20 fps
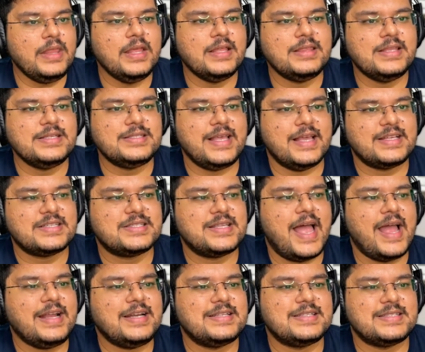this
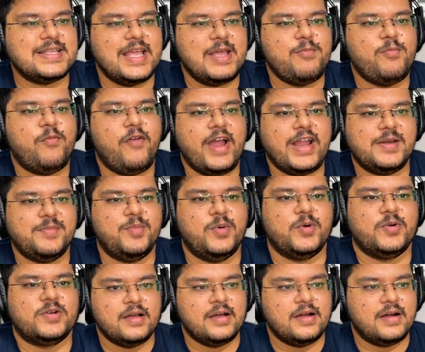exact same
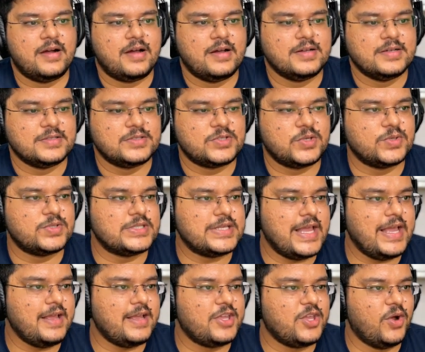whiteboard. So
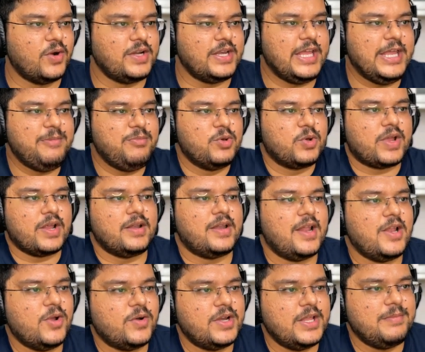say your team, you can
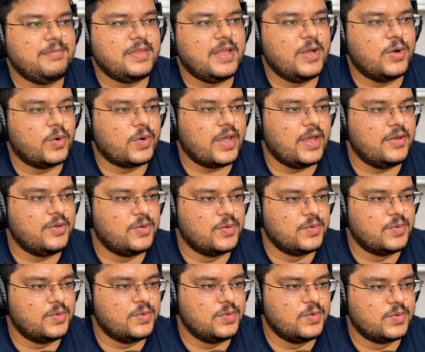tell your team that, okay,
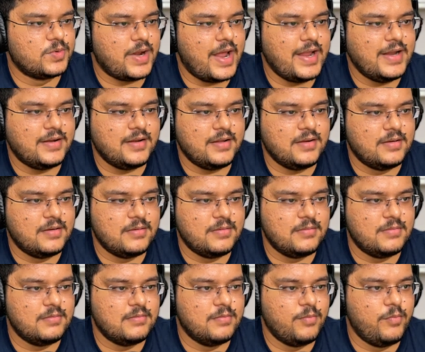you write
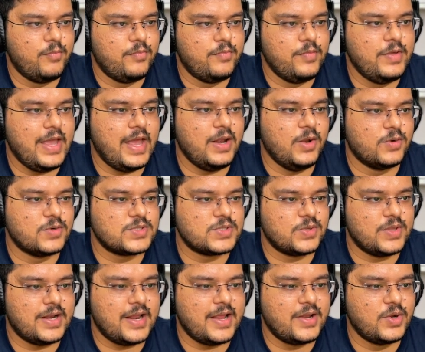in yellow
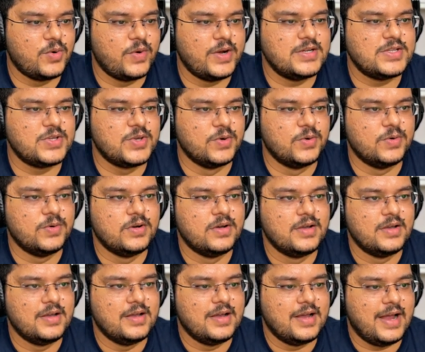so that I know it's you.
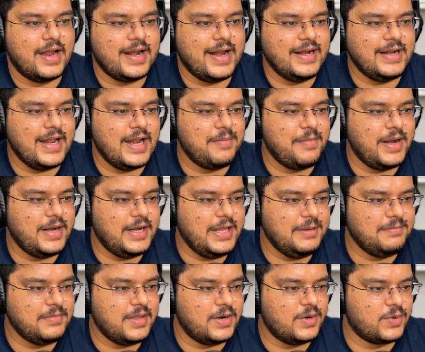And I tell my
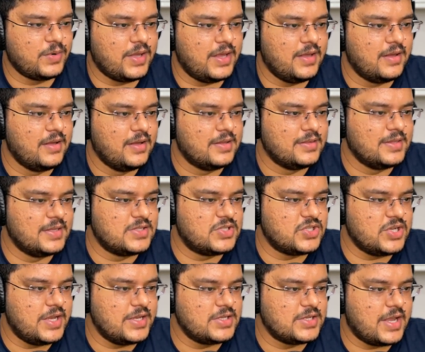team that, okay, this
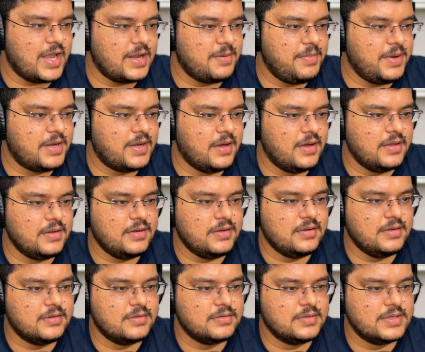change can be
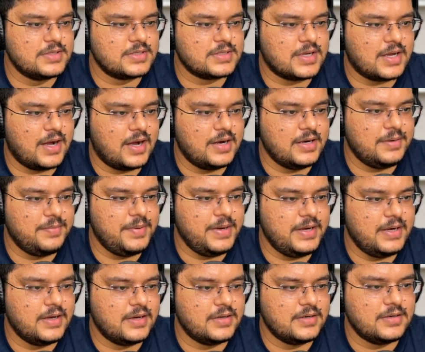done, this can't
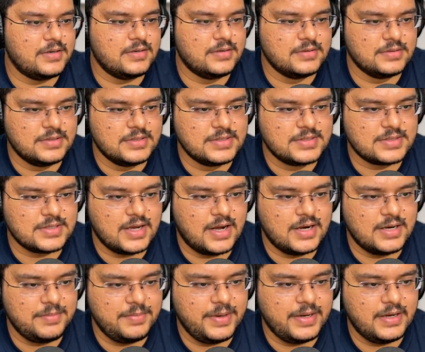be done, this
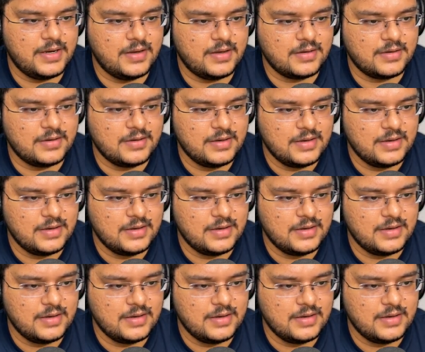can't be done.